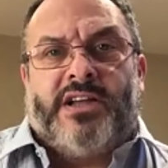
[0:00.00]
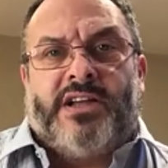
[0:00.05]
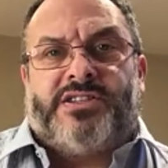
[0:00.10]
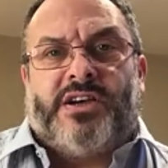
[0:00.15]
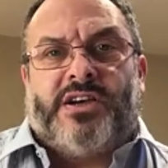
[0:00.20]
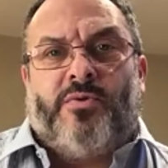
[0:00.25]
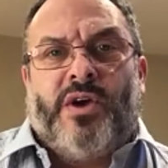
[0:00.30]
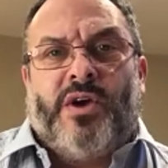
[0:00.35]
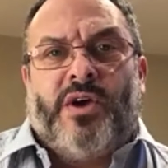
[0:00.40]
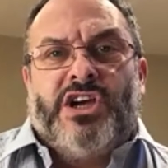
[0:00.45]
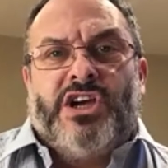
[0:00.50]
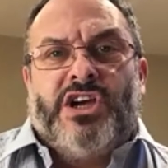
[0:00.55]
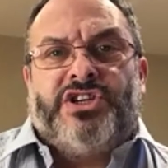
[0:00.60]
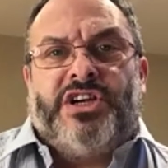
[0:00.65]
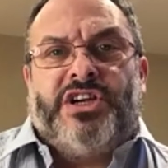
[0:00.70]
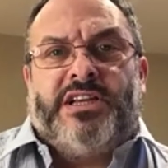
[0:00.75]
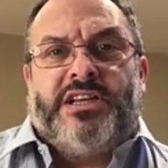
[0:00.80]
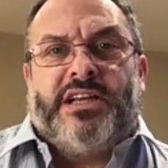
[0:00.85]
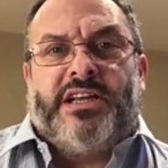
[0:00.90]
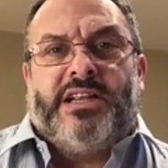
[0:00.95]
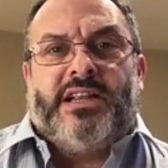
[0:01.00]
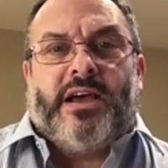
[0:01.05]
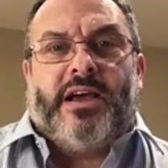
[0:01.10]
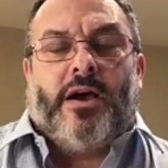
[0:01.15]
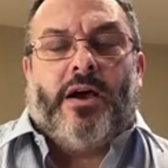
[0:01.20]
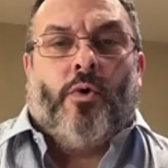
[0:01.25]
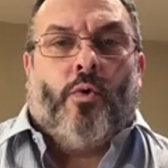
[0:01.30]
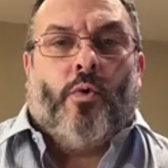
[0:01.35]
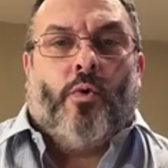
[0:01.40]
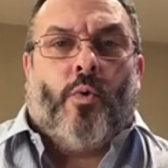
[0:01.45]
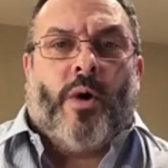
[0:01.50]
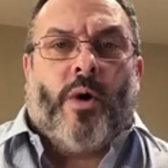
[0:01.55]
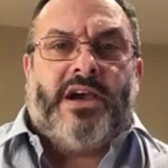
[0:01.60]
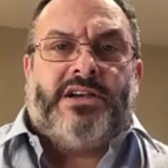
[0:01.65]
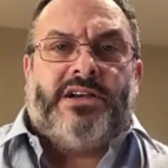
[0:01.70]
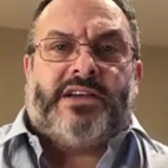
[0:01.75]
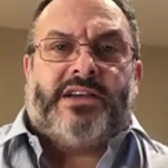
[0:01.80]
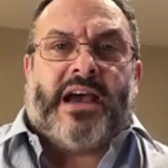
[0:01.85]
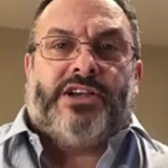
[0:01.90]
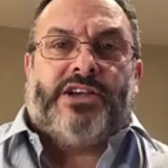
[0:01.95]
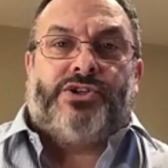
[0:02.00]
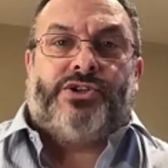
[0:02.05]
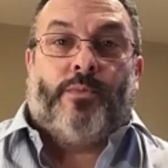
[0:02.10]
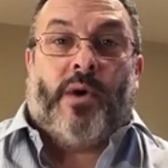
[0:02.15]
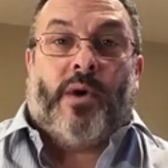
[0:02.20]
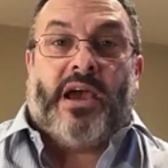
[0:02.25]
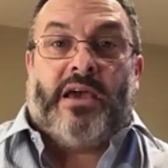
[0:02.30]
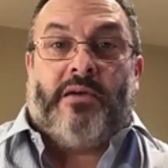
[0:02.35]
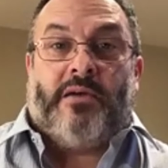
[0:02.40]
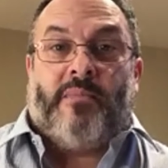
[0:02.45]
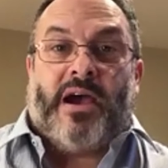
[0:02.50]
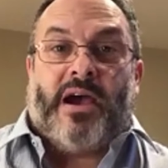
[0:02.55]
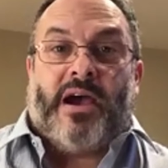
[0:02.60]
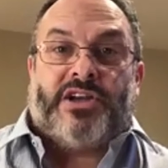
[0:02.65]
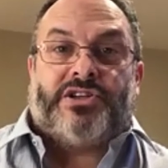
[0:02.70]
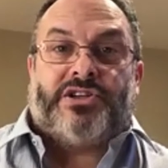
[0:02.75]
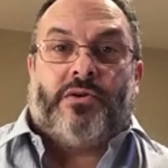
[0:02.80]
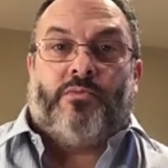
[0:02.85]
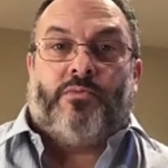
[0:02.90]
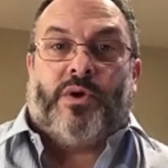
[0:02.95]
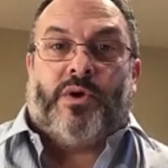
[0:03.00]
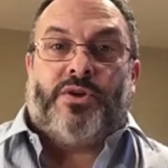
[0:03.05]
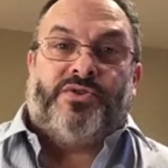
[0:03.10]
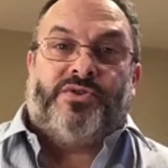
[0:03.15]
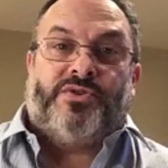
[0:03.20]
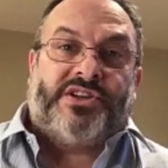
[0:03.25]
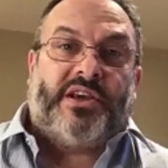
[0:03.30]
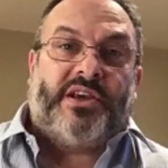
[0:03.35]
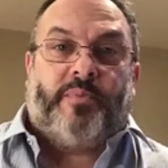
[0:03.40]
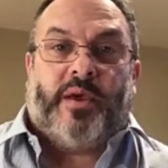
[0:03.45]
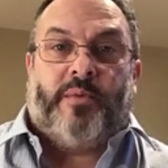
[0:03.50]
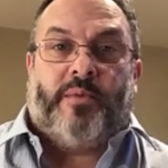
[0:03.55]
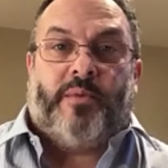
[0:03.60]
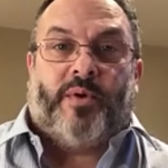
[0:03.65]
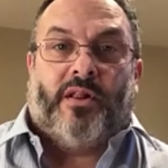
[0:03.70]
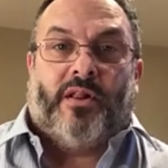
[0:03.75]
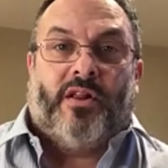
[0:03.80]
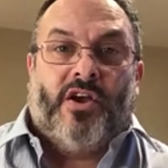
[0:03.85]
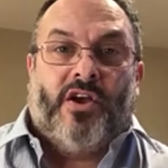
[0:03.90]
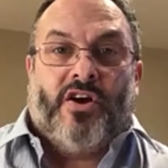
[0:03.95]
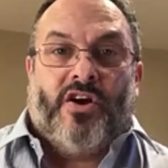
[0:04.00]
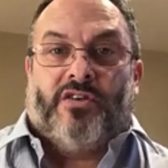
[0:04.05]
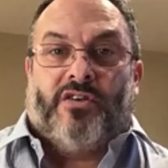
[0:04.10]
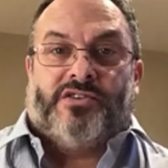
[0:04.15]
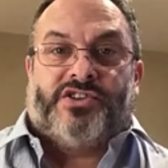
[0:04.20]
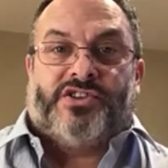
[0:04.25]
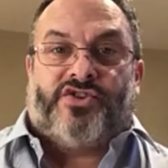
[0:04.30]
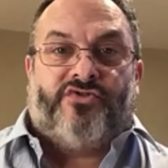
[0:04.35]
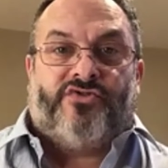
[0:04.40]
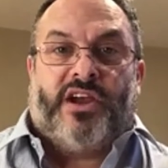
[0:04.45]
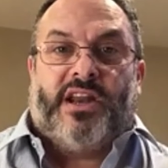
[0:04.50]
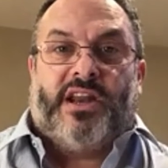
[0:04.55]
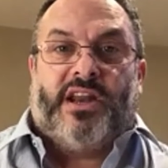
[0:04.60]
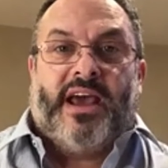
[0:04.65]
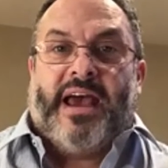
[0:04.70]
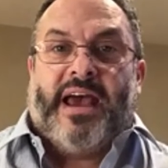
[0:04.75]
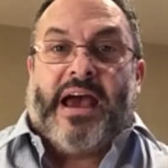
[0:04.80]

So she didn't always, as you might imagine when you see people on screen,